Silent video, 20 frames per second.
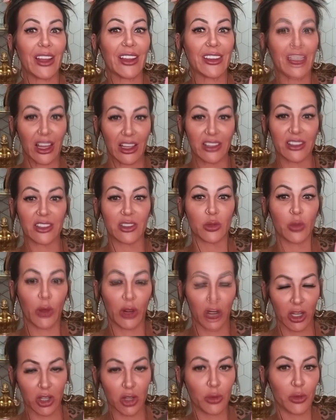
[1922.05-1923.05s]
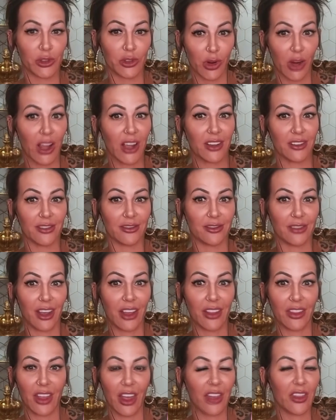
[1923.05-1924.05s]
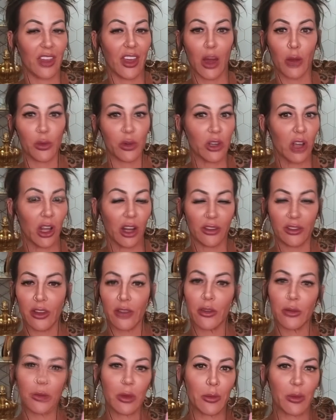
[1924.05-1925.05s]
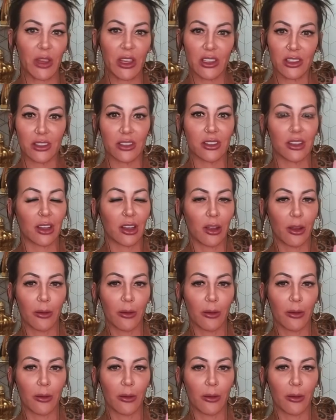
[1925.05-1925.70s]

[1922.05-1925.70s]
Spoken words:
against what I knew was right, and that would not have given me peace.